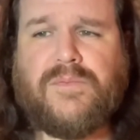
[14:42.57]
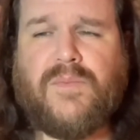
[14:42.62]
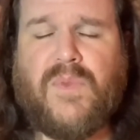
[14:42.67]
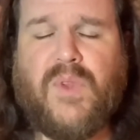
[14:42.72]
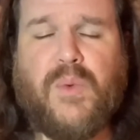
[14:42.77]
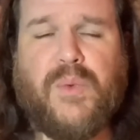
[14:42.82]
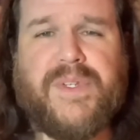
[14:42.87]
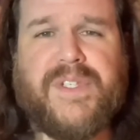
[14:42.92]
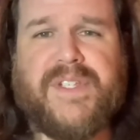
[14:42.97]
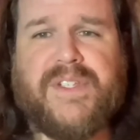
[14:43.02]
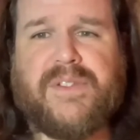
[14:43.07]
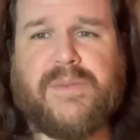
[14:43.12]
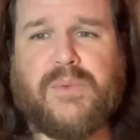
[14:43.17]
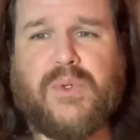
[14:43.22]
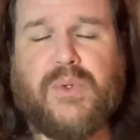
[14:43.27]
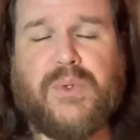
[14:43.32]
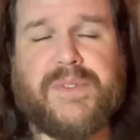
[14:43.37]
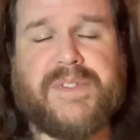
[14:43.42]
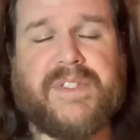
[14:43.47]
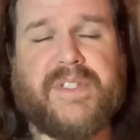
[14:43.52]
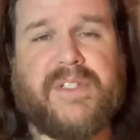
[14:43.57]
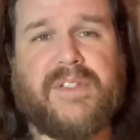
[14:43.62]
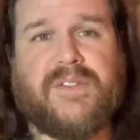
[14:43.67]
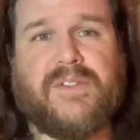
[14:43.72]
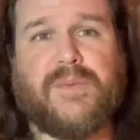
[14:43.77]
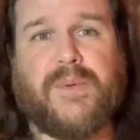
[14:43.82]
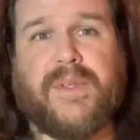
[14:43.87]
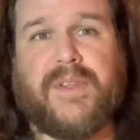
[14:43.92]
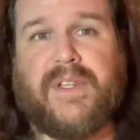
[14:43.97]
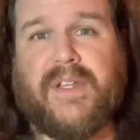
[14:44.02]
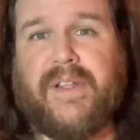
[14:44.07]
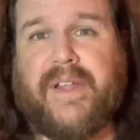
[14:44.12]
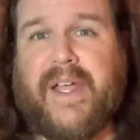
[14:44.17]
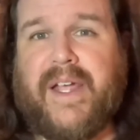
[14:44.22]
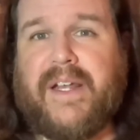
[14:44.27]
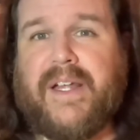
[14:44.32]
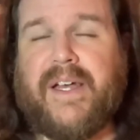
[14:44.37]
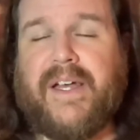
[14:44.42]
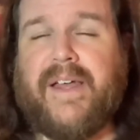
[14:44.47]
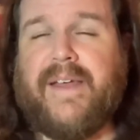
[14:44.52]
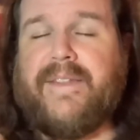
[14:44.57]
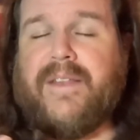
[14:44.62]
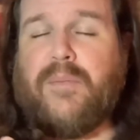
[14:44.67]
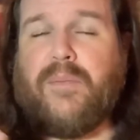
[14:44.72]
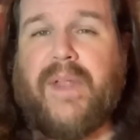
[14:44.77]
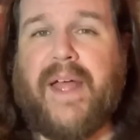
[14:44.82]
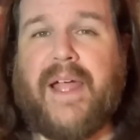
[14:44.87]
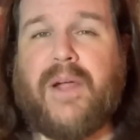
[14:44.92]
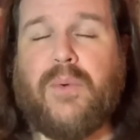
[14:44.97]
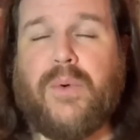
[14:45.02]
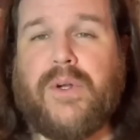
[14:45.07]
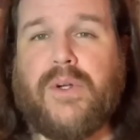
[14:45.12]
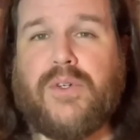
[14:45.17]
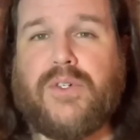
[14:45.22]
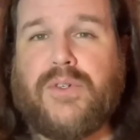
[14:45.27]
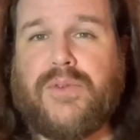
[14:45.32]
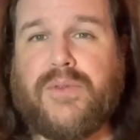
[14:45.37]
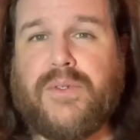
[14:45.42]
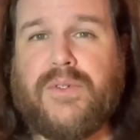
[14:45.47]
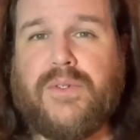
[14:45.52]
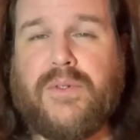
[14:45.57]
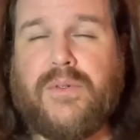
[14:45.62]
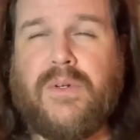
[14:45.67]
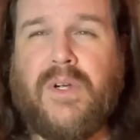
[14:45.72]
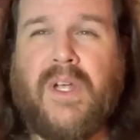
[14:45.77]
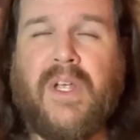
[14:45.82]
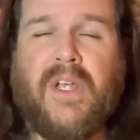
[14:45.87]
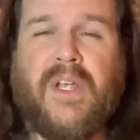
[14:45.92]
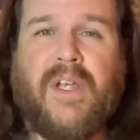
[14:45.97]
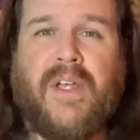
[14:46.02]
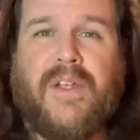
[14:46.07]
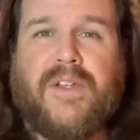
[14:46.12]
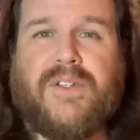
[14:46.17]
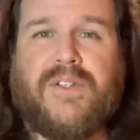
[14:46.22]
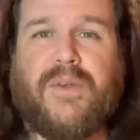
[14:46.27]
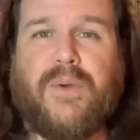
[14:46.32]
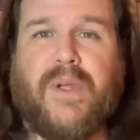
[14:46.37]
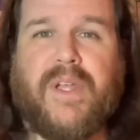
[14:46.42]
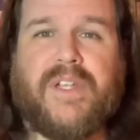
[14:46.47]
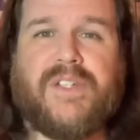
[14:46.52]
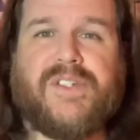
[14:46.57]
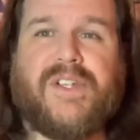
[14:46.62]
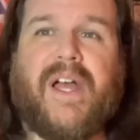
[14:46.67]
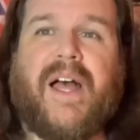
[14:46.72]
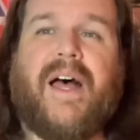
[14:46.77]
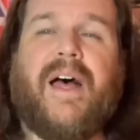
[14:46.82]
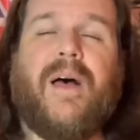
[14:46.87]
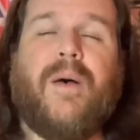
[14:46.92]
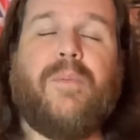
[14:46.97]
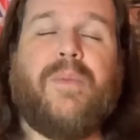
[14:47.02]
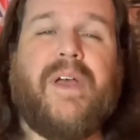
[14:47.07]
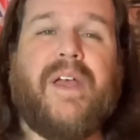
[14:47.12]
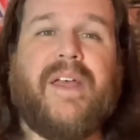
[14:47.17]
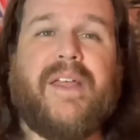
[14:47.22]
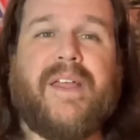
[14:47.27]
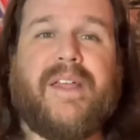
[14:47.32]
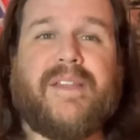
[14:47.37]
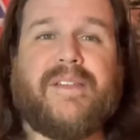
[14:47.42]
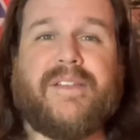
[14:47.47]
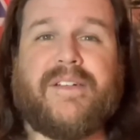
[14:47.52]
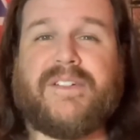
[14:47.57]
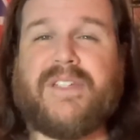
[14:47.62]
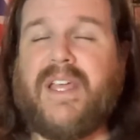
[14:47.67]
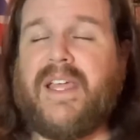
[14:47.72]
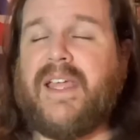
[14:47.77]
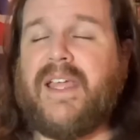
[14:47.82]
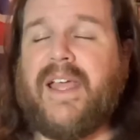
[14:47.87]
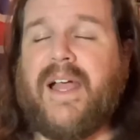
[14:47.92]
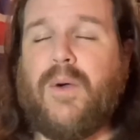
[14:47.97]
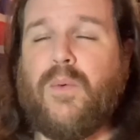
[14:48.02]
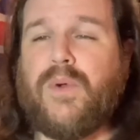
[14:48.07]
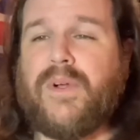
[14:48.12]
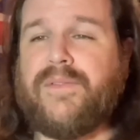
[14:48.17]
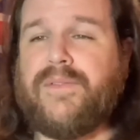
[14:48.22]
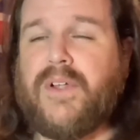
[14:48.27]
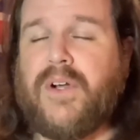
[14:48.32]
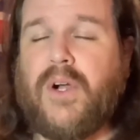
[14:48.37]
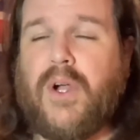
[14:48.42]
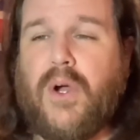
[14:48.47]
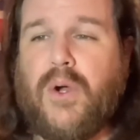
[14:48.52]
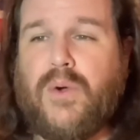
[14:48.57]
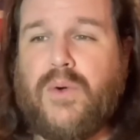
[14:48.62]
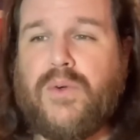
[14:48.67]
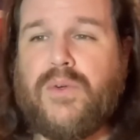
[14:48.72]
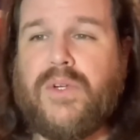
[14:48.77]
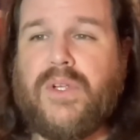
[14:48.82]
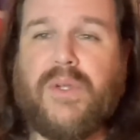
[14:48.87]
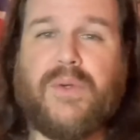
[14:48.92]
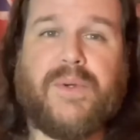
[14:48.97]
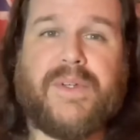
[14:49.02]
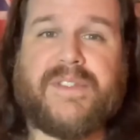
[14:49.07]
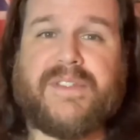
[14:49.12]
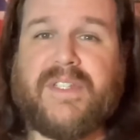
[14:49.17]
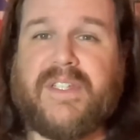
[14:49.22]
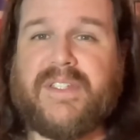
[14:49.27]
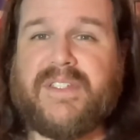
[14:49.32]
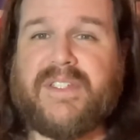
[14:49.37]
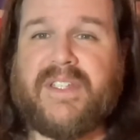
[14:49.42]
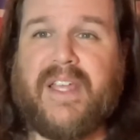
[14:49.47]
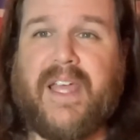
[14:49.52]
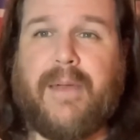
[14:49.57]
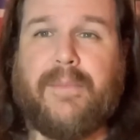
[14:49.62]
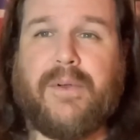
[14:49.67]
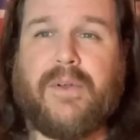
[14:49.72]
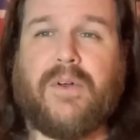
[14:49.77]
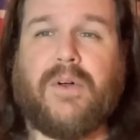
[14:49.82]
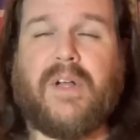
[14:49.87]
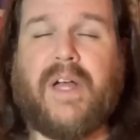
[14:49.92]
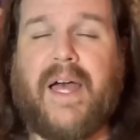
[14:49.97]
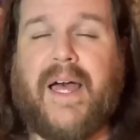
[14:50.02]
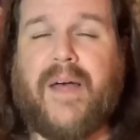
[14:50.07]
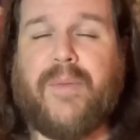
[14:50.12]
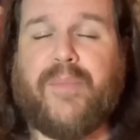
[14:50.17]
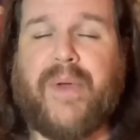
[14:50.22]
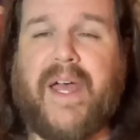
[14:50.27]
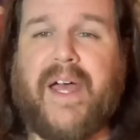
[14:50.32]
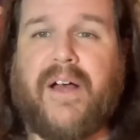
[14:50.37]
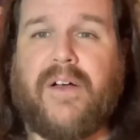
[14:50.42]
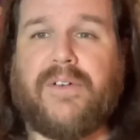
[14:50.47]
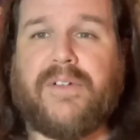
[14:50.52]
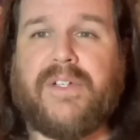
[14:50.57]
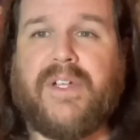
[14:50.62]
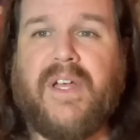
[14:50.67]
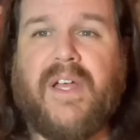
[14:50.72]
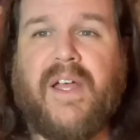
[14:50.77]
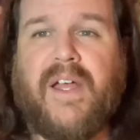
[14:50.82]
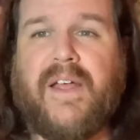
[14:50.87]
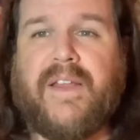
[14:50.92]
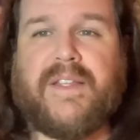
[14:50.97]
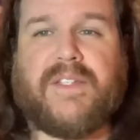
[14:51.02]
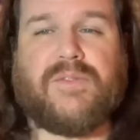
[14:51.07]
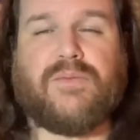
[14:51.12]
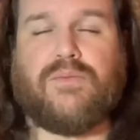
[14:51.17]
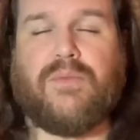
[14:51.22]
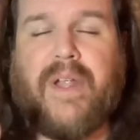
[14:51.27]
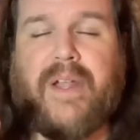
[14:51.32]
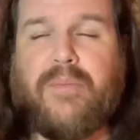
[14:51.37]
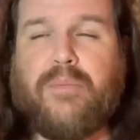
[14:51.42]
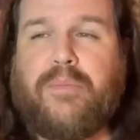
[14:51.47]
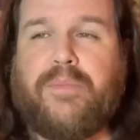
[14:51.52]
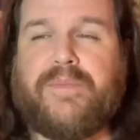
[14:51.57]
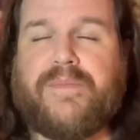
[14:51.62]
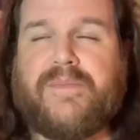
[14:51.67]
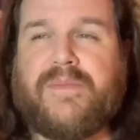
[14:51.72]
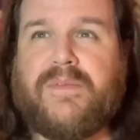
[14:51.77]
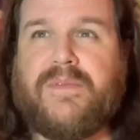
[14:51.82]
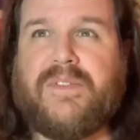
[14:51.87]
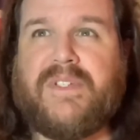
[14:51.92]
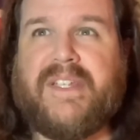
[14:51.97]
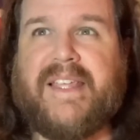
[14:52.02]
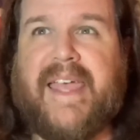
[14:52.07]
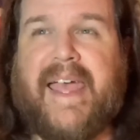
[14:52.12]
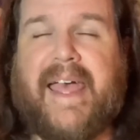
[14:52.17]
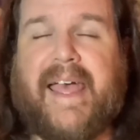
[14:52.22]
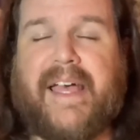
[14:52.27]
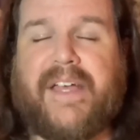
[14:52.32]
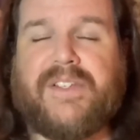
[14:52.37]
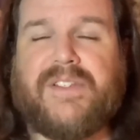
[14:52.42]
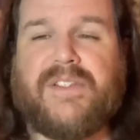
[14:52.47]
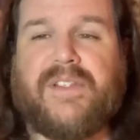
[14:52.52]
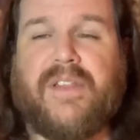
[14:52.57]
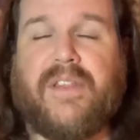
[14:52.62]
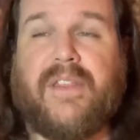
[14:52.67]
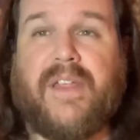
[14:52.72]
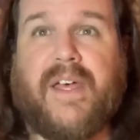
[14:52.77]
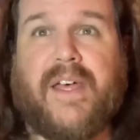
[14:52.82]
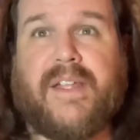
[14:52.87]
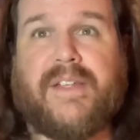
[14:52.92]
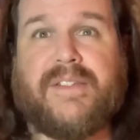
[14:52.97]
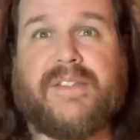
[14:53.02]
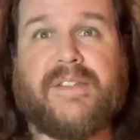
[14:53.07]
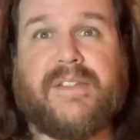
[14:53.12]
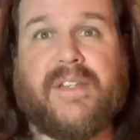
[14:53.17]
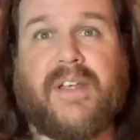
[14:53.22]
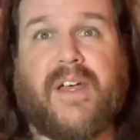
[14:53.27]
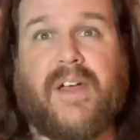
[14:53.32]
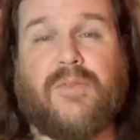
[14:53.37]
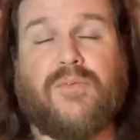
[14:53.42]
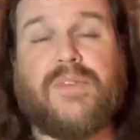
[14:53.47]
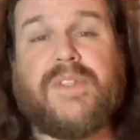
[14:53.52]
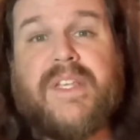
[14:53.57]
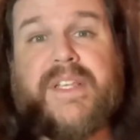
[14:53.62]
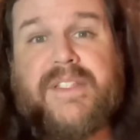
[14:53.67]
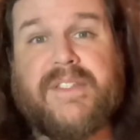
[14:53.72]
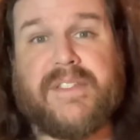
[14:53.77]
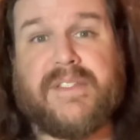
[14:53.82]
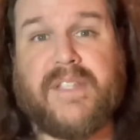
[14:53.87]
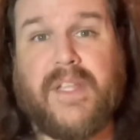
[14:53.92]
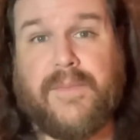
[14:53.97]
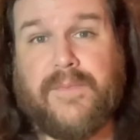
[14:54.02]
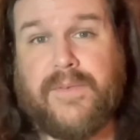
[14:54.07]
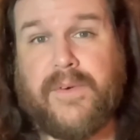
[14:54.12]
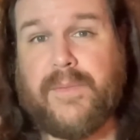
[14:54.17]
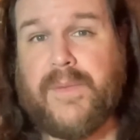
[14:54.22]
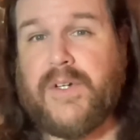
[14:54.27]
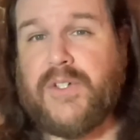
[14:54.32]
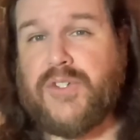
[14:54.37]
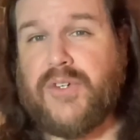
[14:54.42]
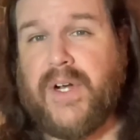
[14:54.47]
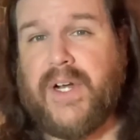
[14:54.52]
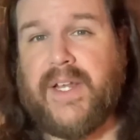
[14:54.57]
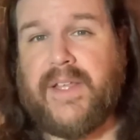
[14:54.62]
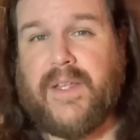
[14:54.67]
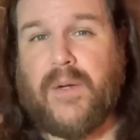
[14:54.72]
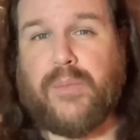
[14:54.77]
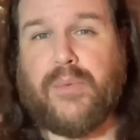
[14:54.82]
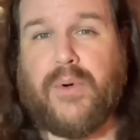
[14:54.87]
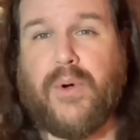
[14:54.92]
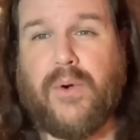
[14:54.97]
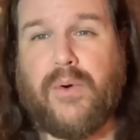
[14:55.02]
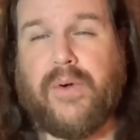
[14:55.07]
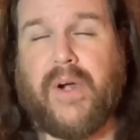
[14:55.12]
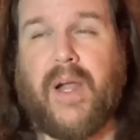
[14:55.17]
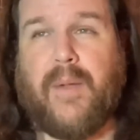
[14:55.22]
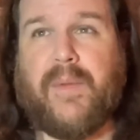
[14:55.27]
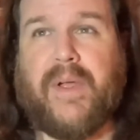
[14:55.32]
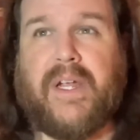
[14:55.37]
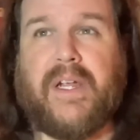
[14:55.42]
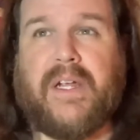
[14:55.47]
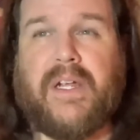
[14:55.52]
We see some cool scenes with Yelena and the Black Widow crew doing a job, and they're taking out one of their own who has this chemical compound, this red gas that releases them from their training, their programming.